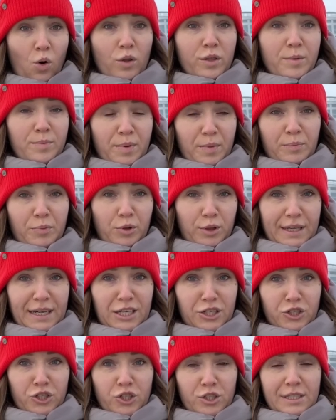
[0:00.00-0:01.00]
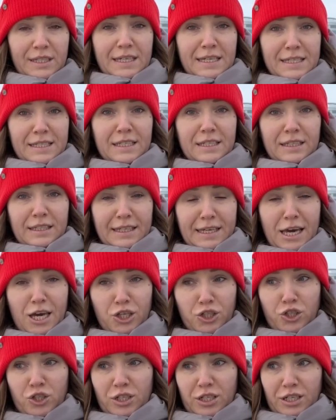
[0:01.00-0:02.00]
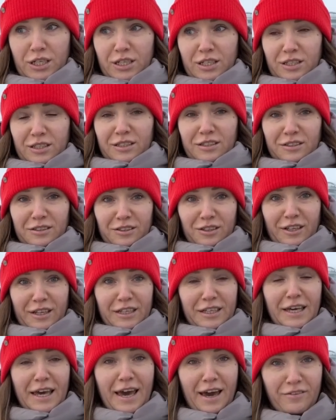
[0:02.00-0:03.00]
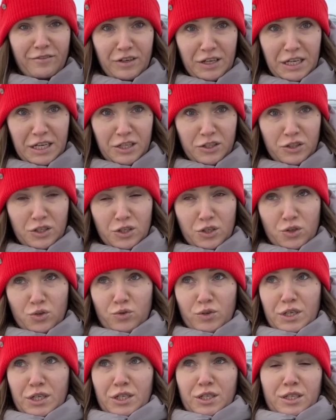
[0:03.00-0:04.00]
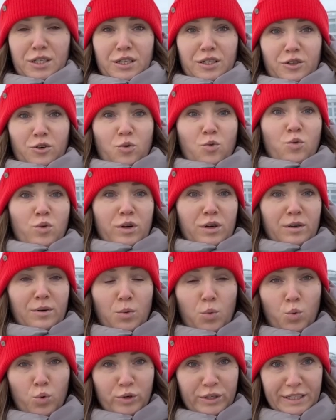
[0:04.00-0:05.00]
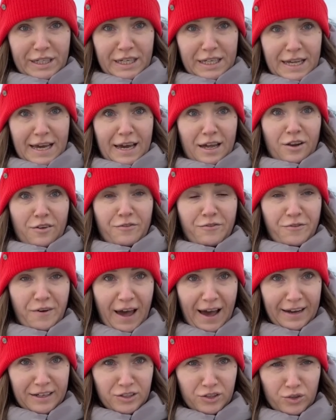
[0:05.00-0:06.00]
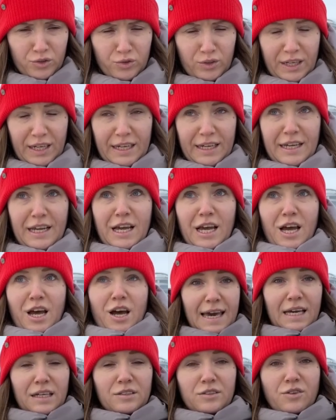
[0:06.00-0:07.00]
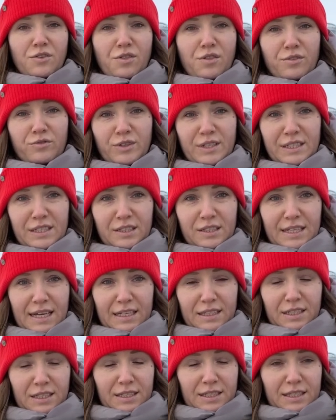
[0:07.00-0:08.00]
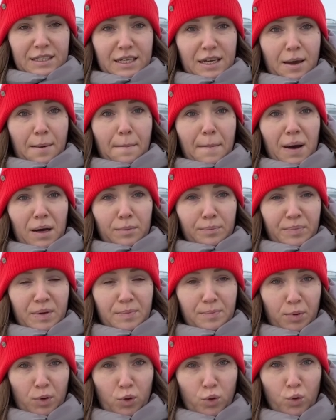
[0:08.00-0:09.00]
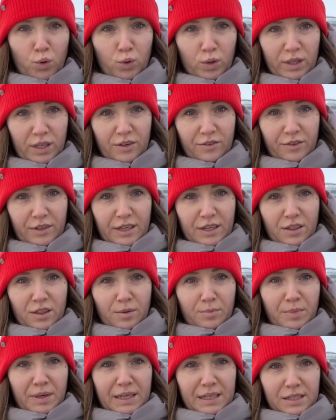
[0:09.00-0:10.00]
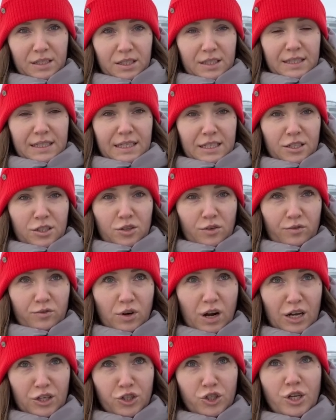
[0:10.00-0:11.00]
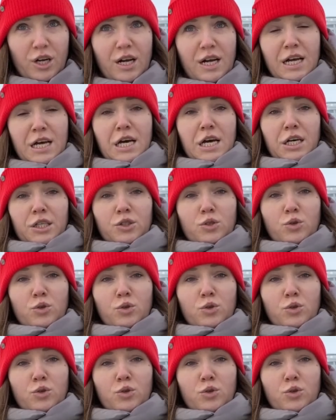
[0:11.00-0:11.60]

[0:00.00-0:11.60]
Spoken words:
all the population is engaged in heavy industries or working at a factory. And there is a tendency among people who live in the biggest cities of Russia